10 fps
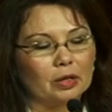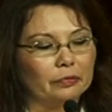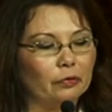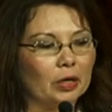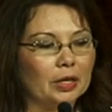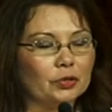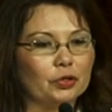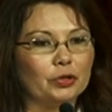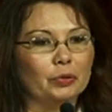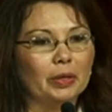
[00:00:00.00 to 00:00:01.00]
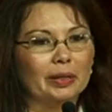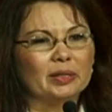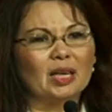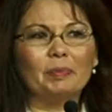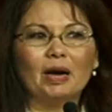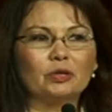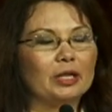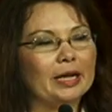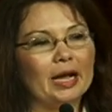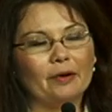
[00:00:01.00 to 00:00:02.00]
for us to somehow
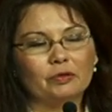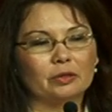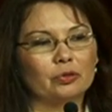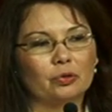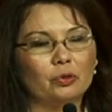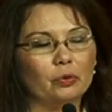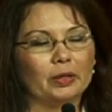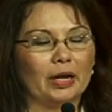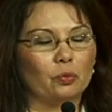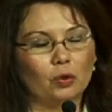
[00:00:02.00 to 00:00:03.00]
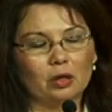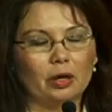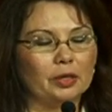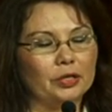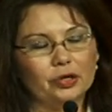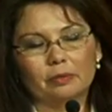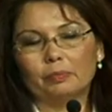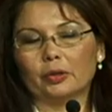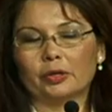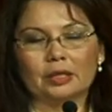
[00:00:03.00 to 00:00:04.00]
stay after school and work on the
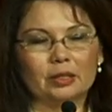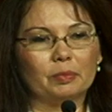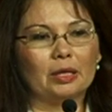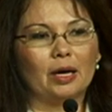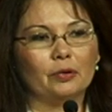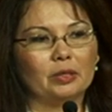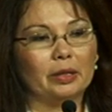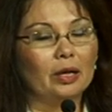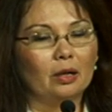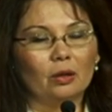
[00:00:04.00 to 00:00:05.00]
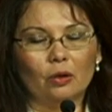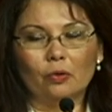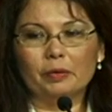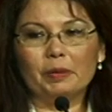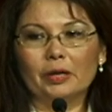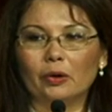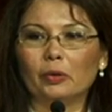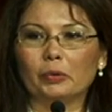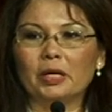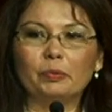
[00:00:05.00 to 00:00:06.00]
yearbook or something else. And lo and
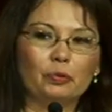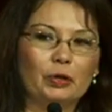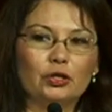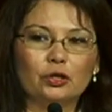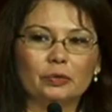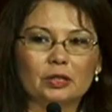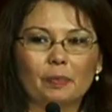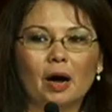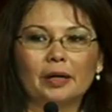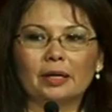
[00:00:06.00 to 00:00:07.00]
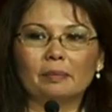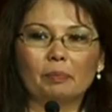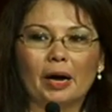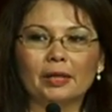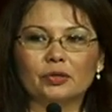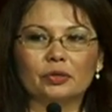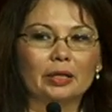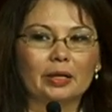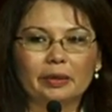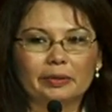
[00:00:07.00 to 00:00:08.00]
behold, he would reach into his pocket and buy us
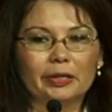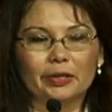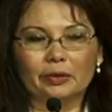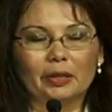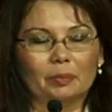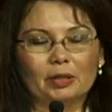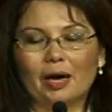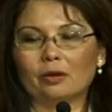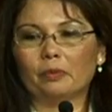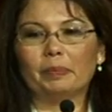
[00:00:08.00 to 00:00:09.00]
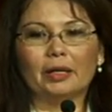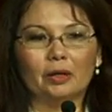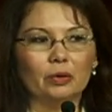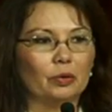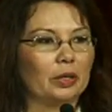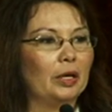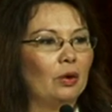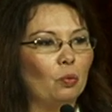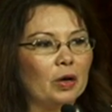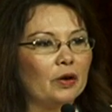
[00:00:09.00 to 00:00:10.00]
Taco Bell or
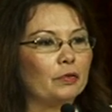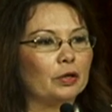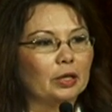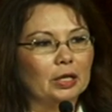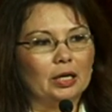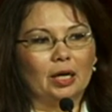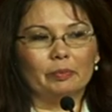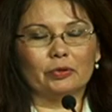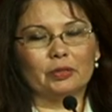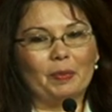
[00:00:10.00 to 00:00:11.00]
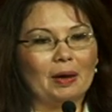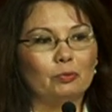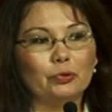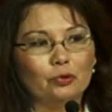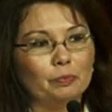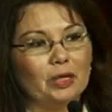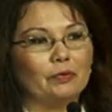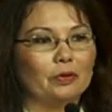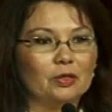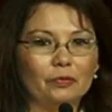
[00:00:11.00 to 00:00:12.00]
whatever, or Spam Musubi,
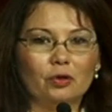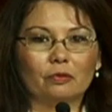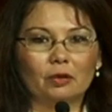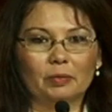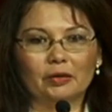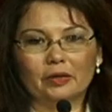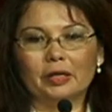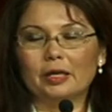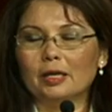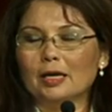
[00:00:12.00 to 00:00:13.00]
for those of you who are from Hawaii,